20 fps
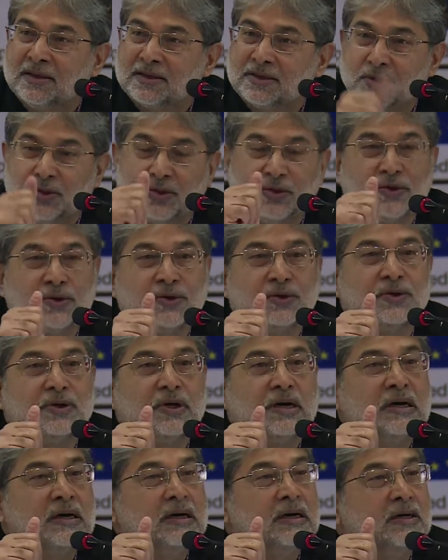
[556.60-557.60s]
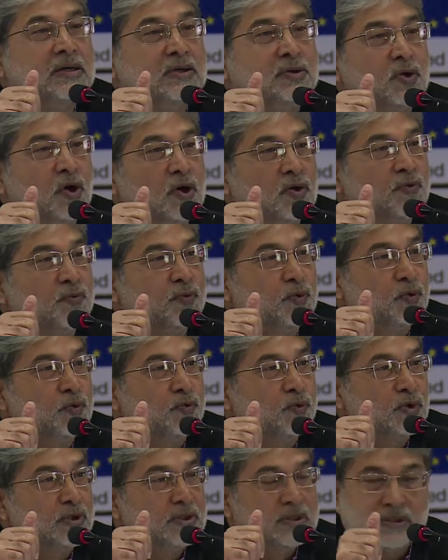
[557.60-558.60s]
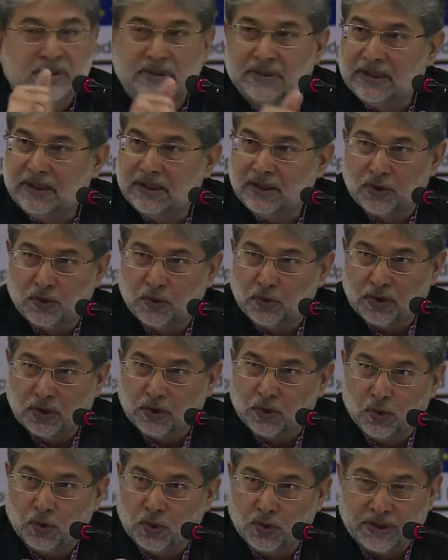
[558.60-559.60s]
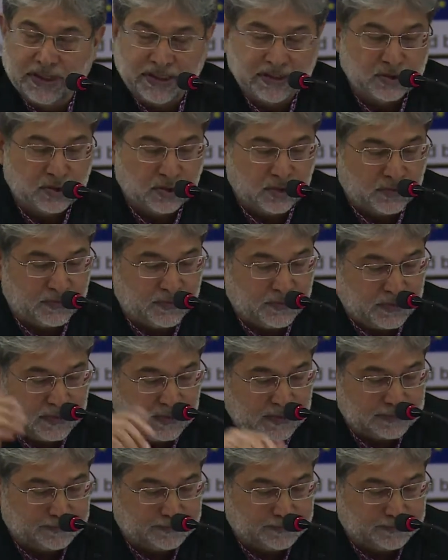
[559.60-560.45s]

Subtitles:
So, non-food would include a whole range of